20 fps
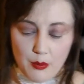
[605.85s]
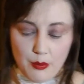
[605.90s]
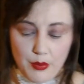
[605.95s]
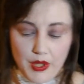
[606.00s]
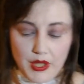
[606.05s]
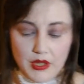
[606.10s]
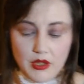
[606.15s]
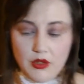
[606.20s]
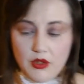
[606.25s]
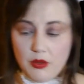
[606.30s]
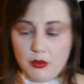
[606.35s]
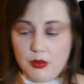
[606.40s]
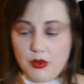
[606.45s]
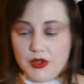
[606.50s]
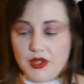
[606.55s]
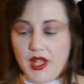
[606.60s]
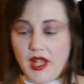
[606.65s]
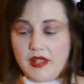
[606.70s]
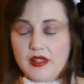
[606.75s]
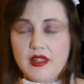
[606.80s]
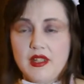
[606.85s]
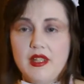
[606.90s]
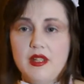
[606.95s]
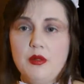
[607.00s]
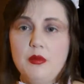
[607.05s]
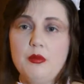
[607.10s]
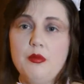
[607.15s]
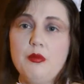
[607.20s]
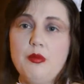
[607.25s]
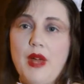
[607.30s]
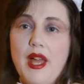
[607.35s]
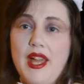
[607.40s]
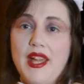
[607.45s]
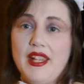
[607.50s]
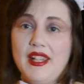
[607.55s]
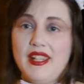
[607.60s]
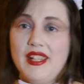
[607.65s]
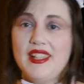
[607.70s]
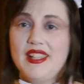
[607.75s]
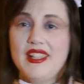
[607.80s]
but you can protect them
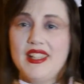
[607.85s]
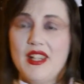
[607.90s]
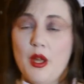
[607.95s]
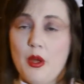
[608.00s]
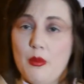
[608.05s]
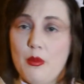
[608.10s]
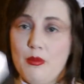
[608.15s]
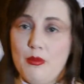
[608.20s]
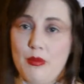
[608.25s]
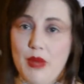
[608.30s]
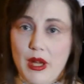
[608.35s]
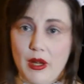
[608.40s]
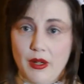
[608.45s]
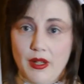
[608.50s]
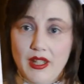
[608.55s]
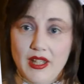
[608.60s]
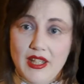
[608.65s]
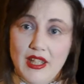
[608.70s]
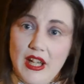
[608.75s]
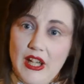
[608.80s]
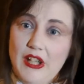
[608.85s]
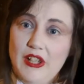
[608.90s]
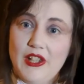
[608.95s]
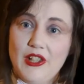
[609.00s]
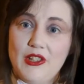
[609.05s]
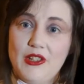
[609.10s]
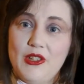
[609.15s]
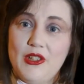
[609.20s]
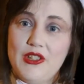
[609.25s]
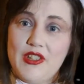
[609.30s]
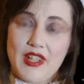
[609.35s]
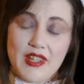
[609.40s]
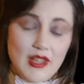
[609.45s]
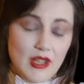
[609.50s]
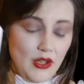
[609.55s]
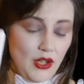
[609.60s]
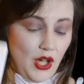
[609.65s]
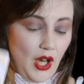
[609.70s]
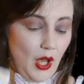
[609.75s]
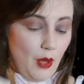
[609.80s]
by marrying characters at the
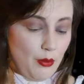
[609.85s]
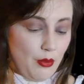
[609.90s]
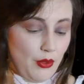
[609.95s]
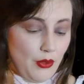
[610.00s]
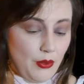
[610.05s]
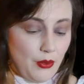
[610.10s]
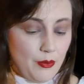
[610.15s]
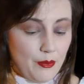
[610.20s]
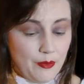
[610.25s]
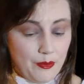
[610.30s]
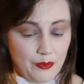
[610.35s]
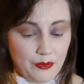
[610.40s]
chapel,